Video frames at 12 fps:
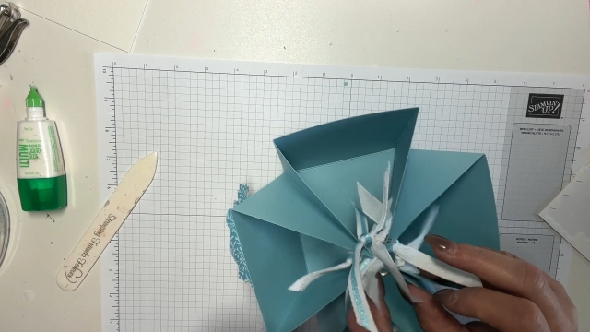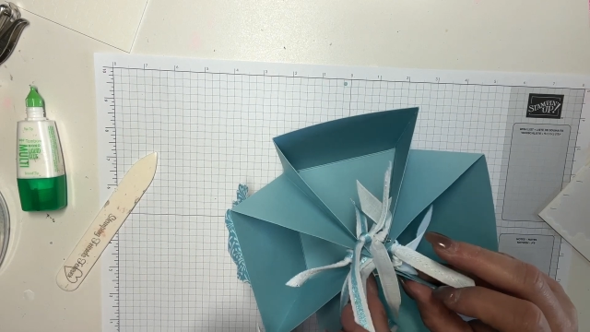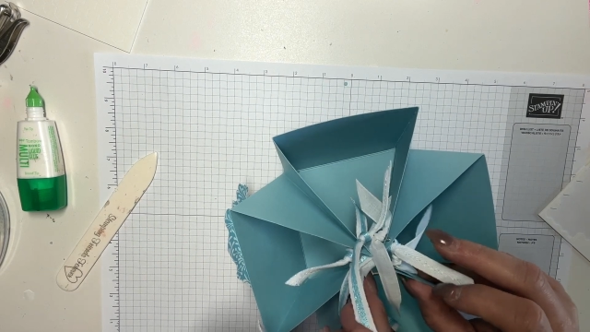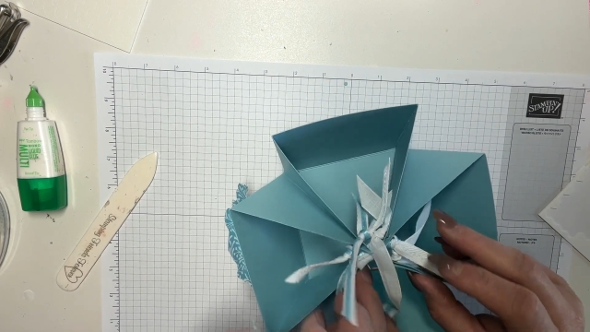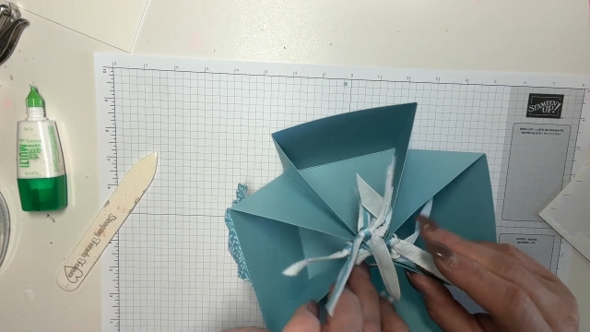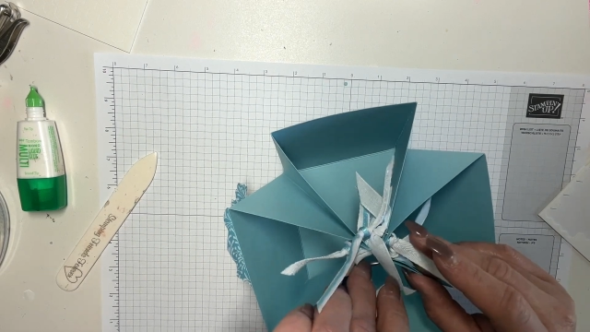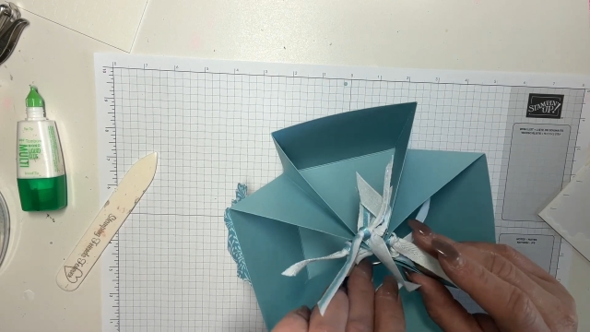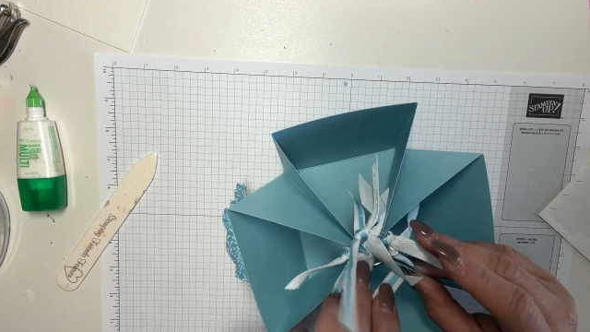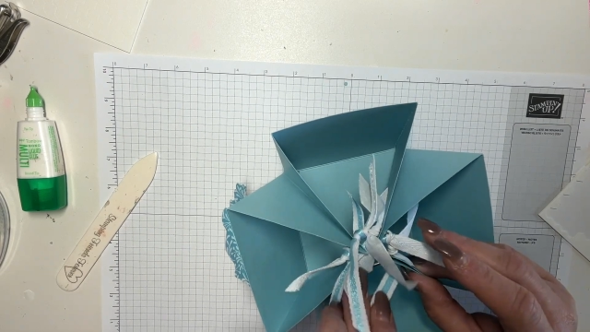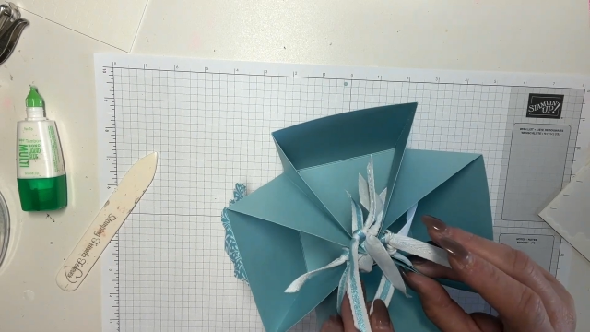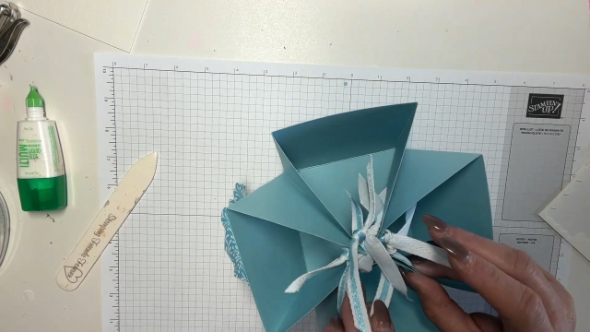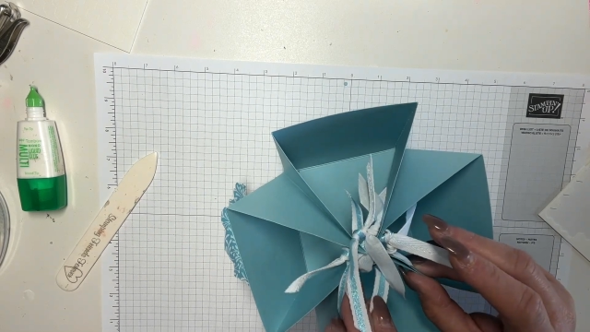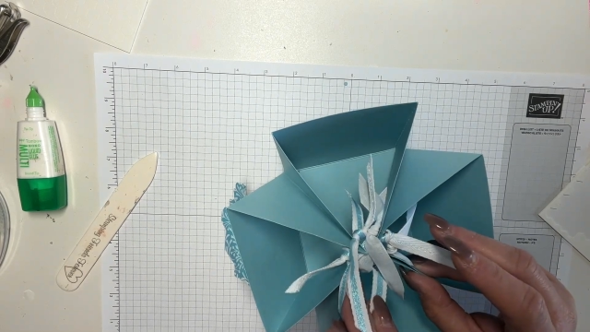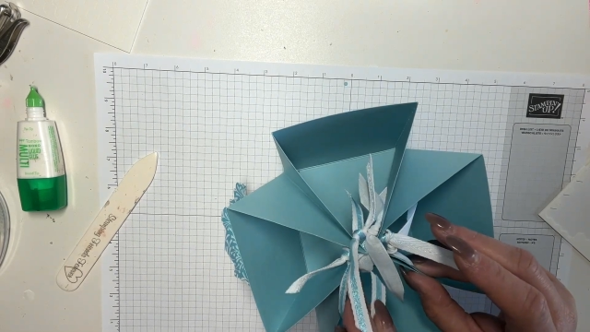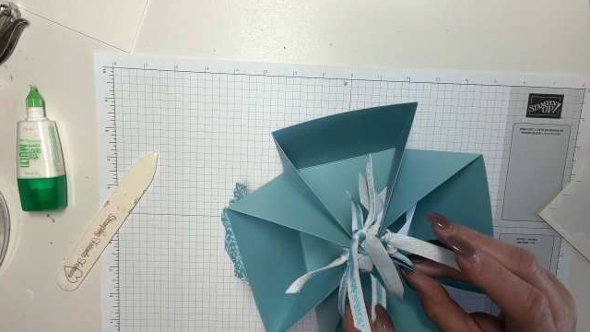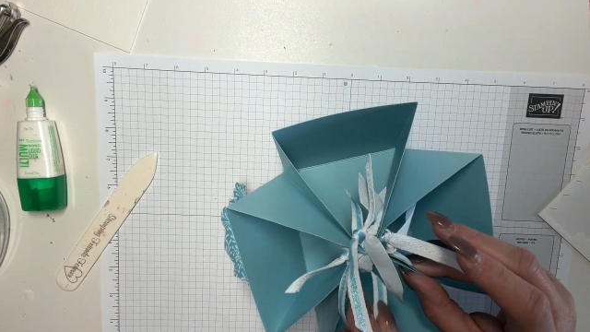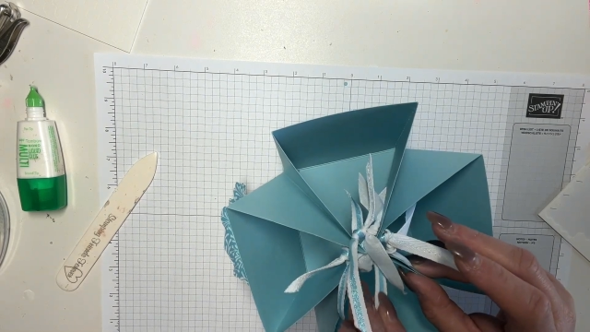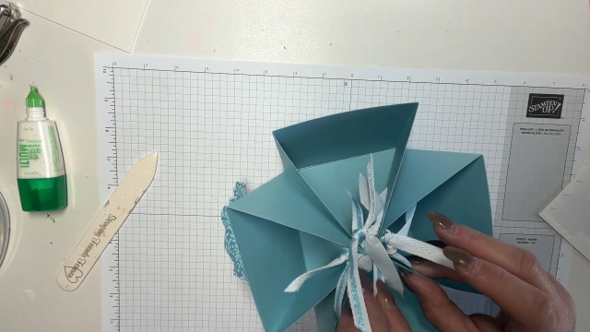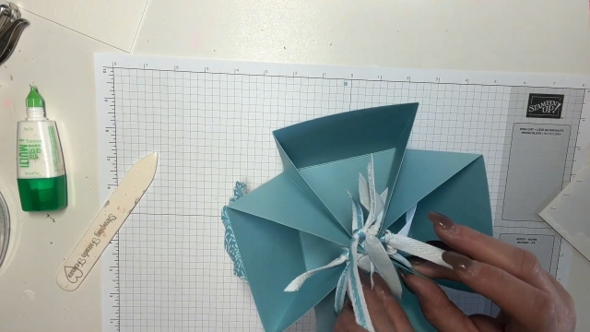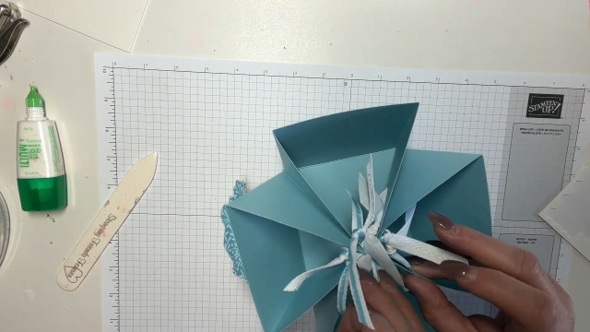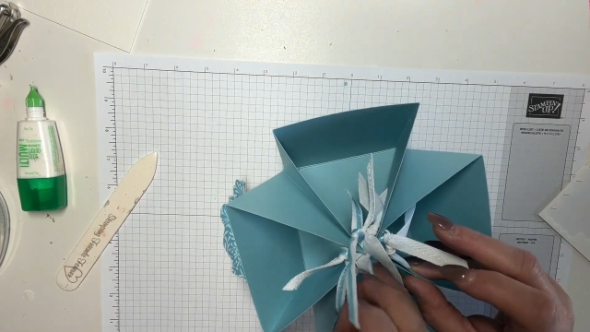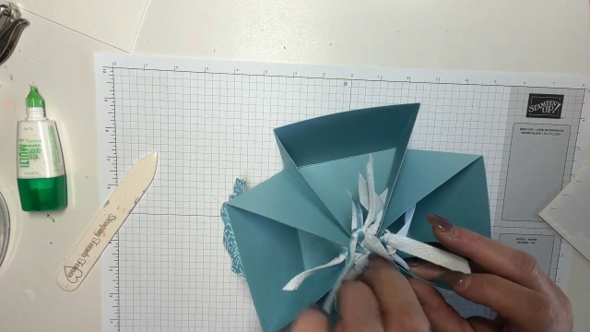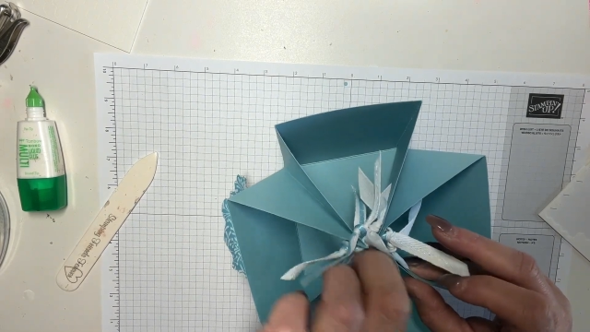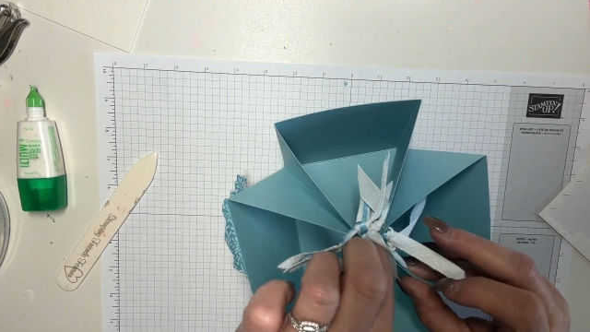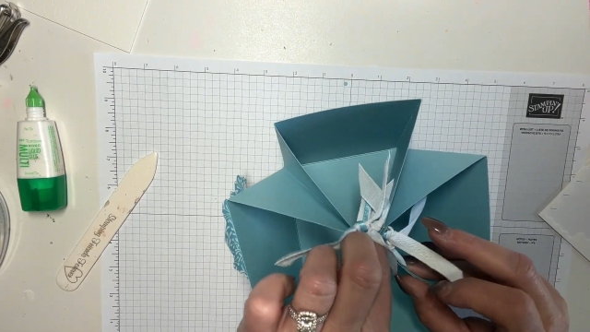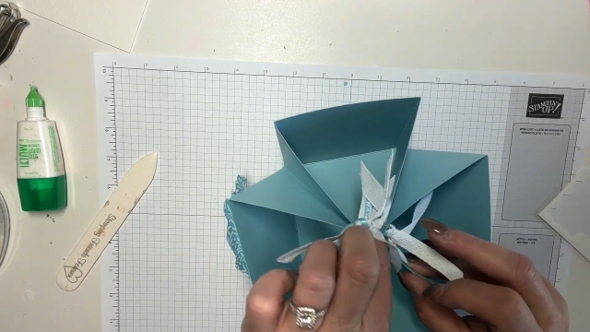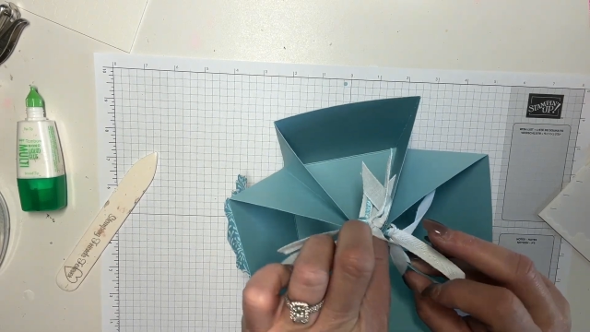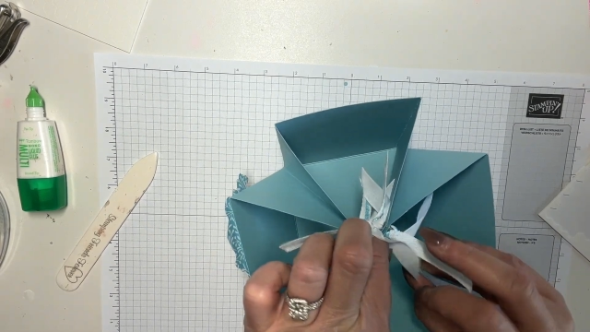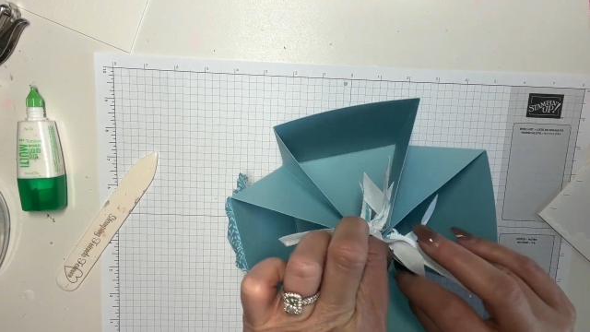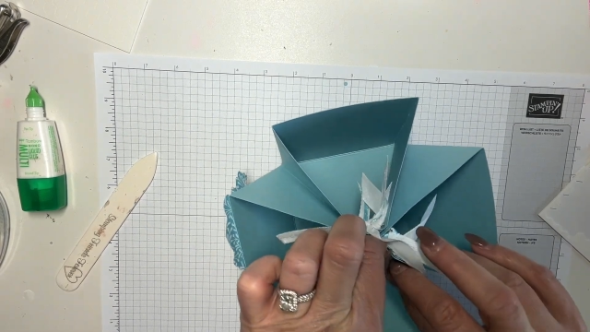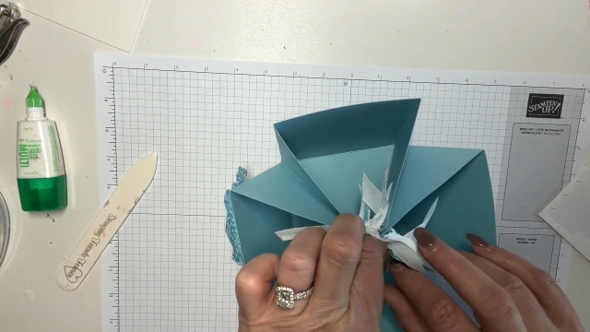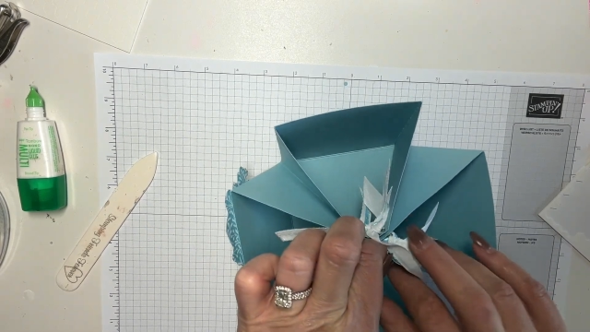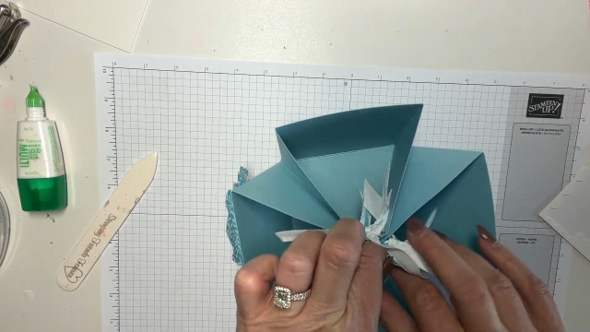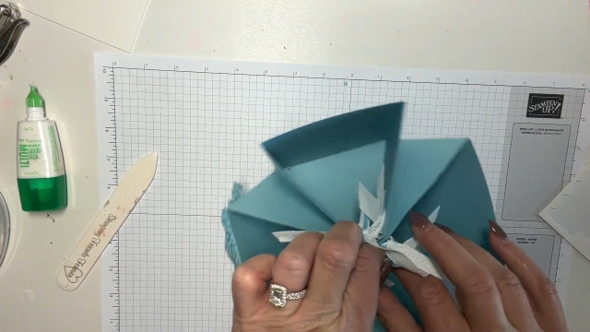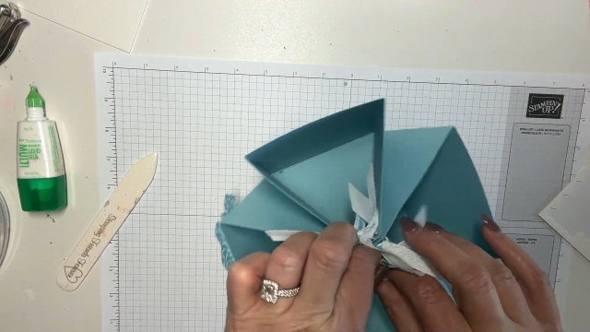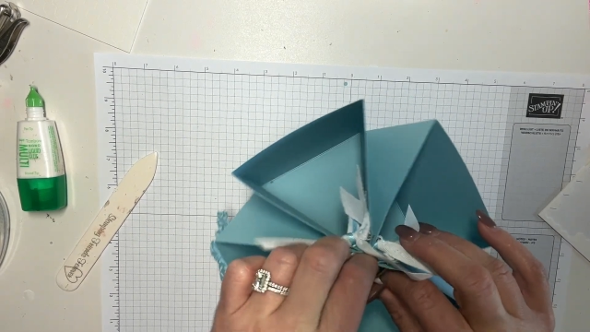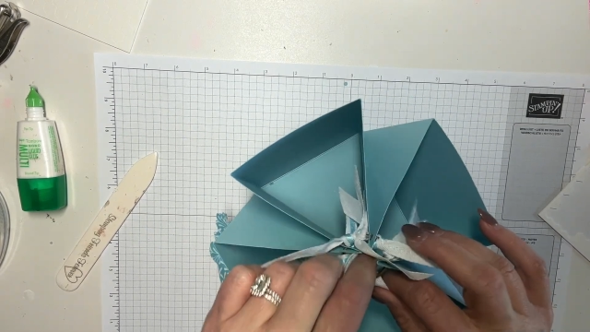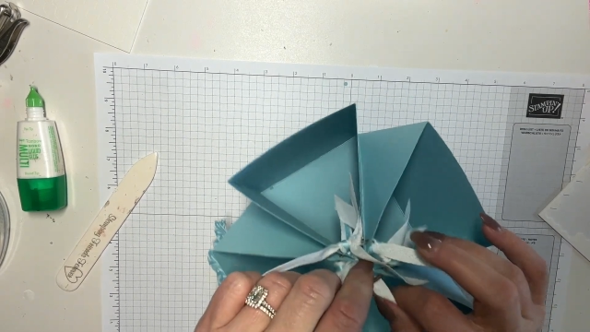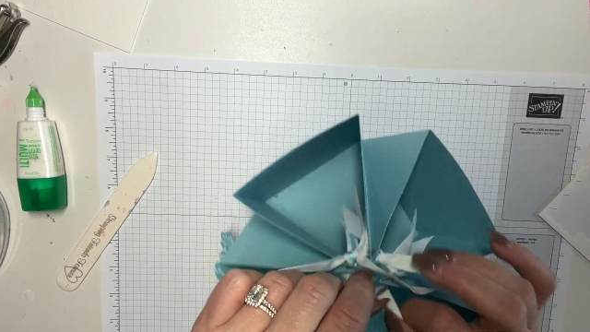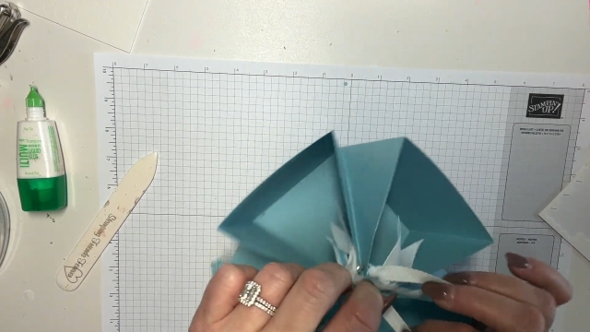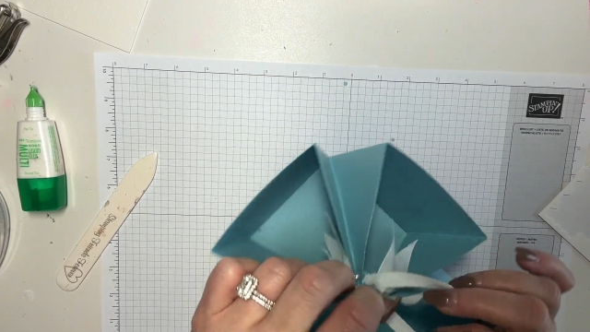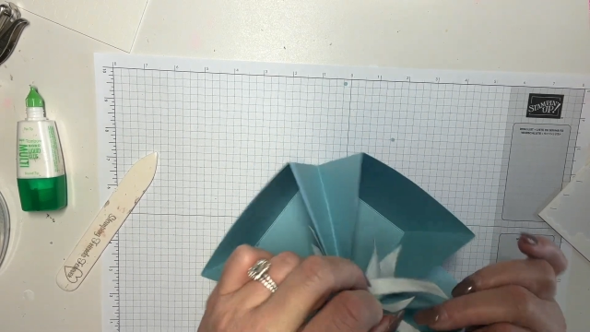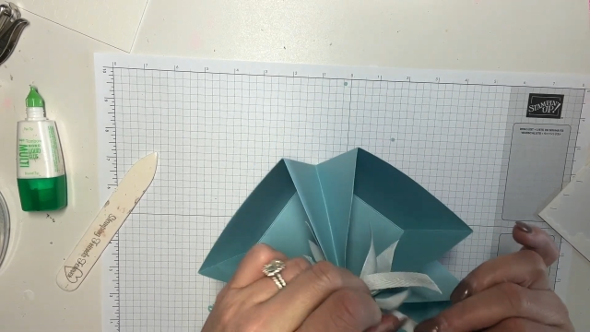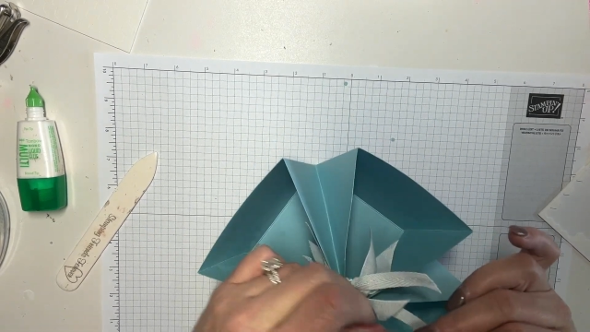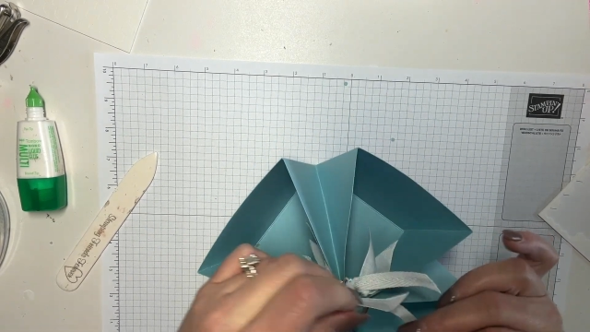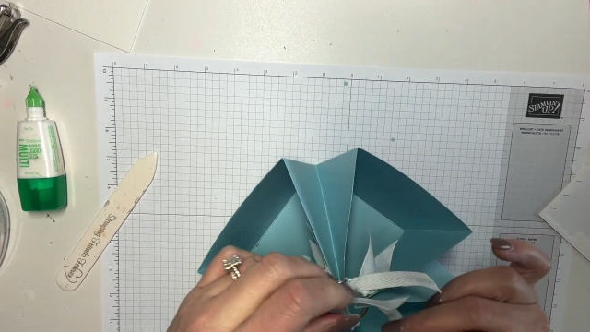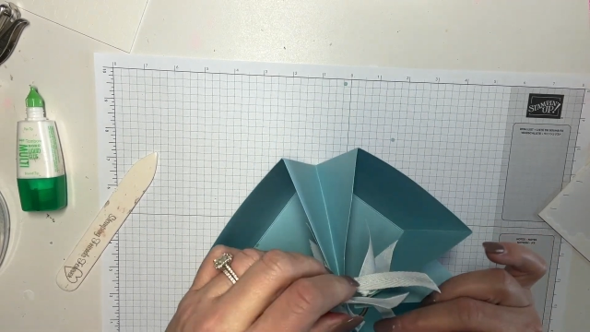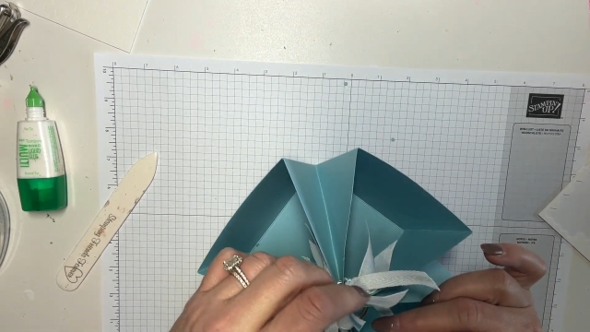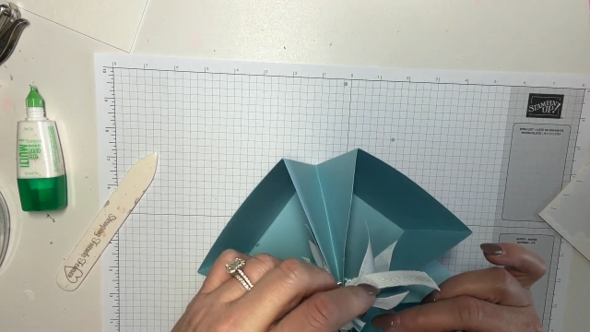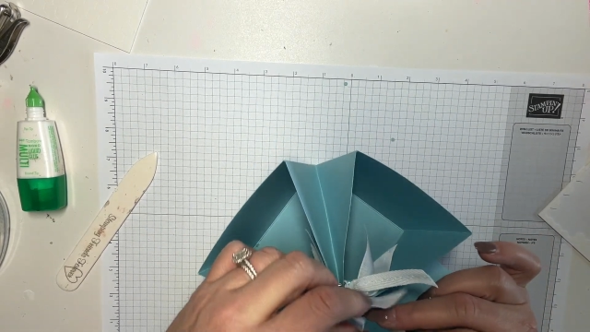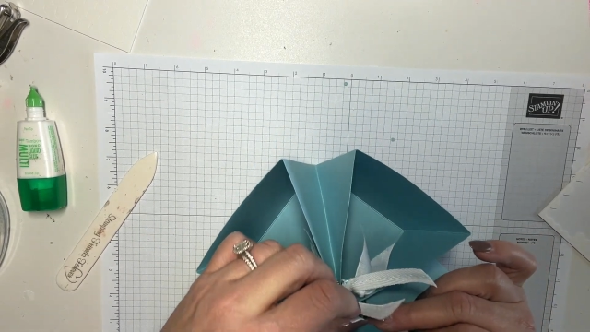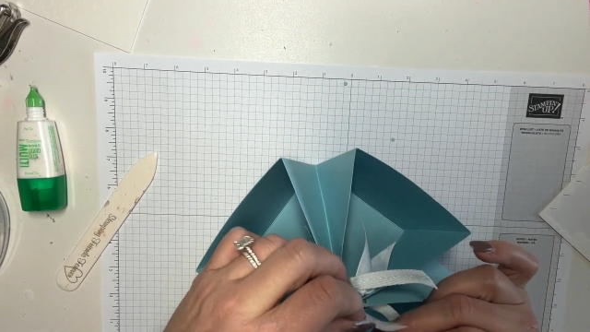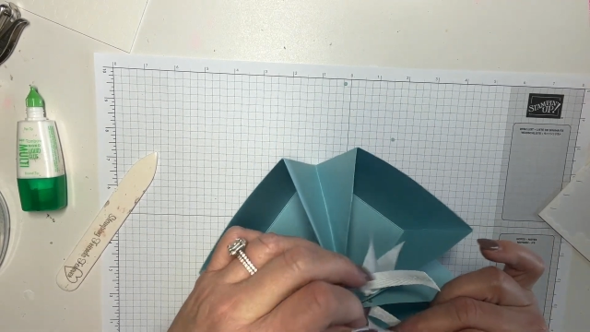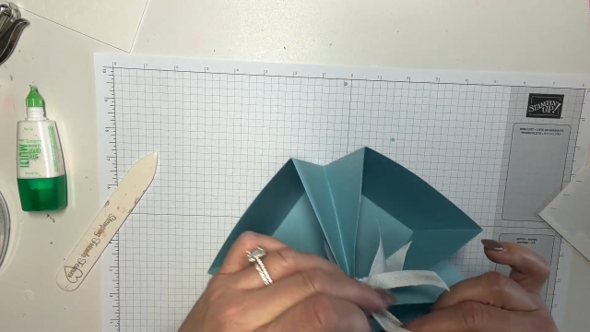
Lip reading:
Nobody's mouth can be seen.